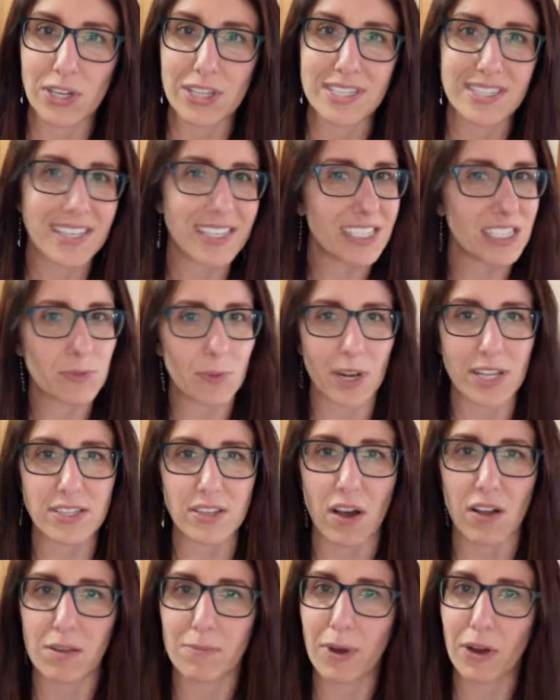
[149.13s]
This is what it's all
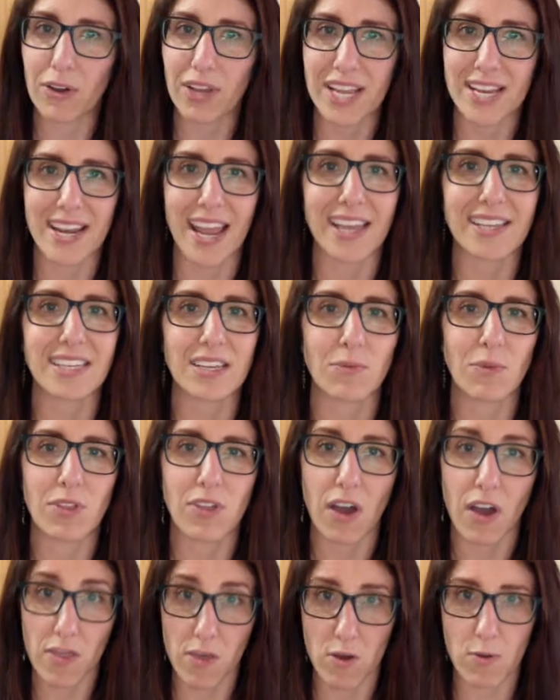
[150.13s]
about, connecting with
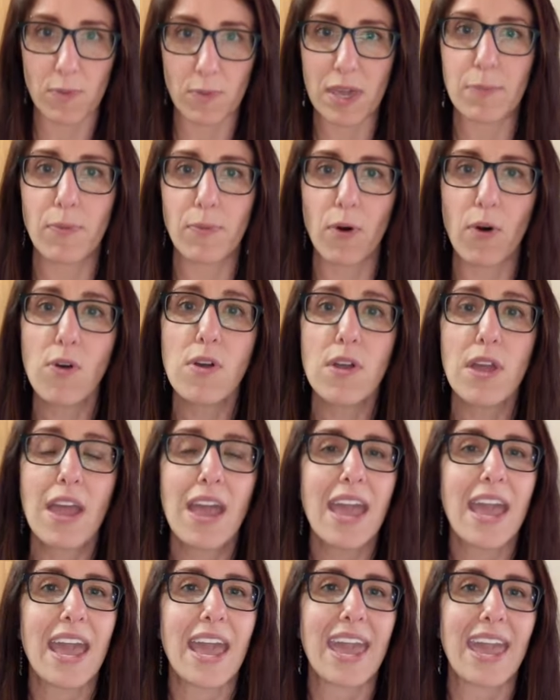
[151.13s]
other people
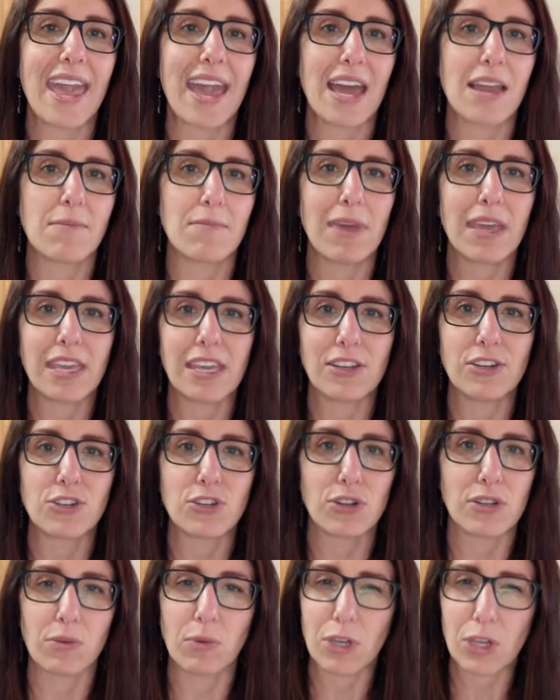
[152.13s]
and making sure
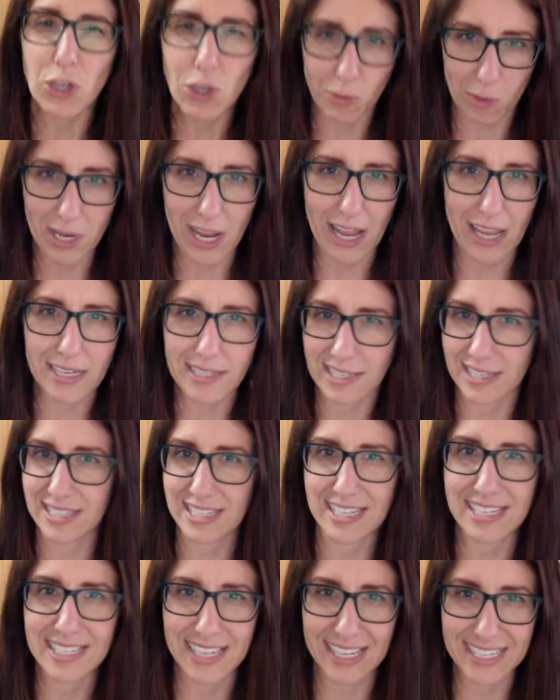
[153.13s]
that we humanize this
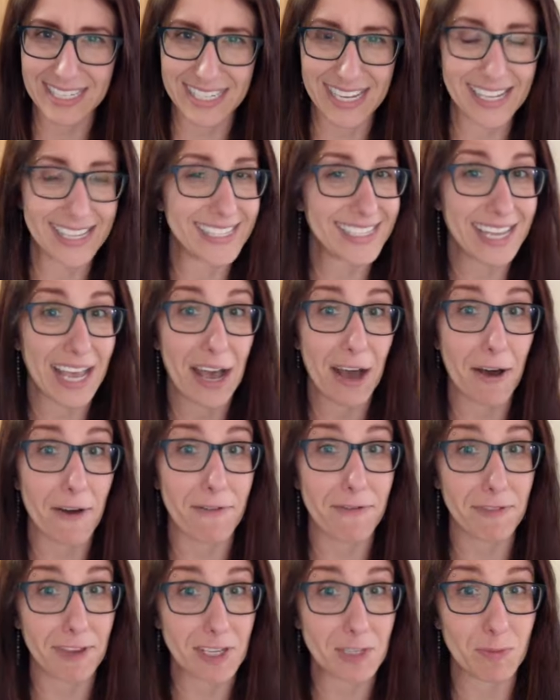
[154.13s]
existence of
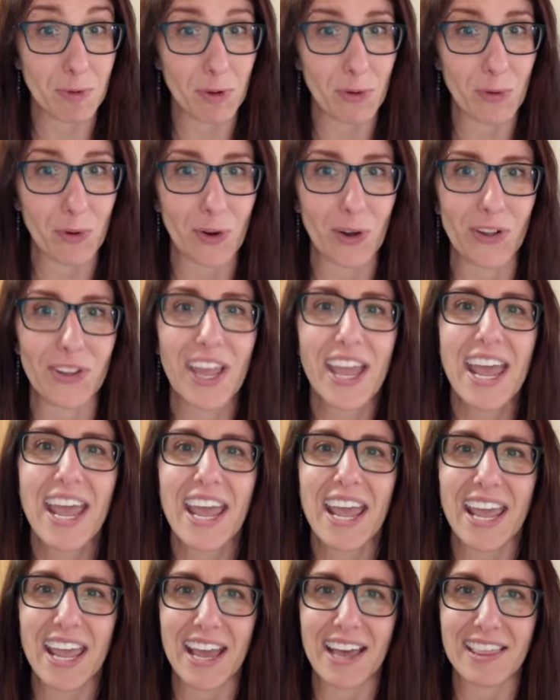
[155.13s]
Facebook world
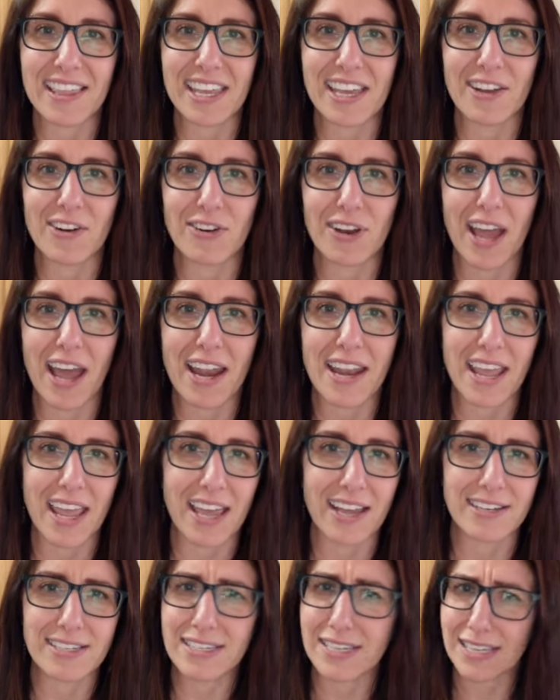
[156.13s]
and the internet
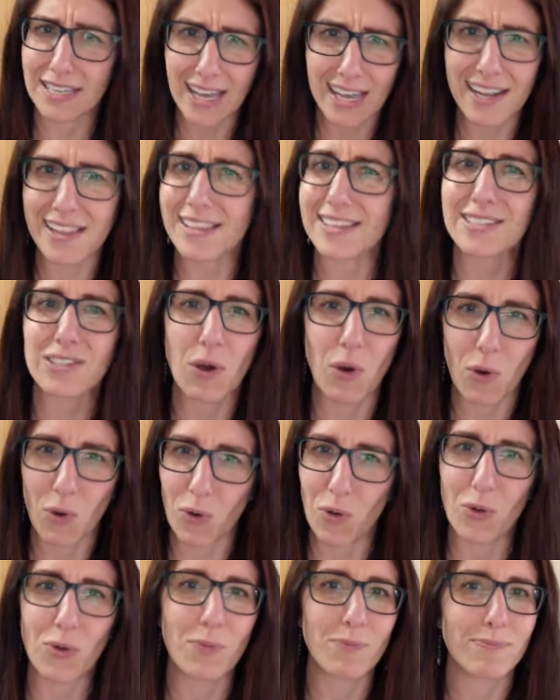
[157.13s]
and kind of this
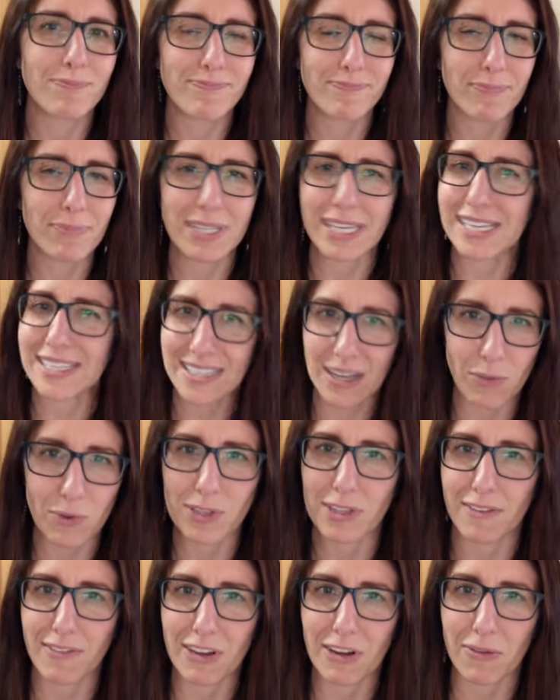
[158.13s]
whole place that we're
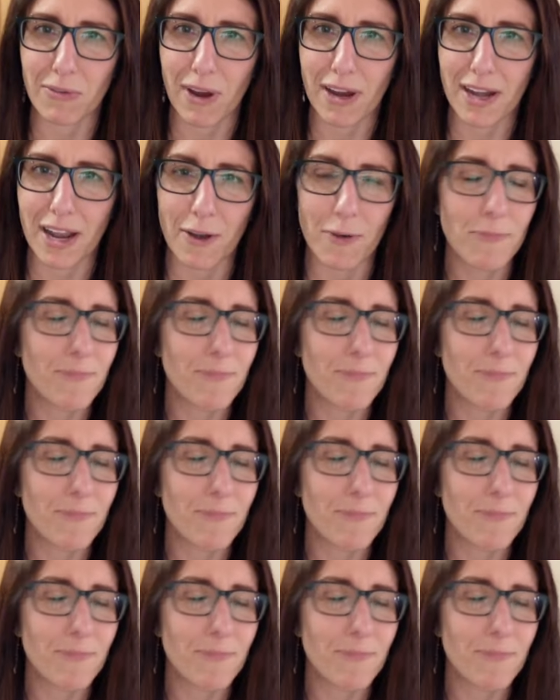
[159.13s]
living in right now,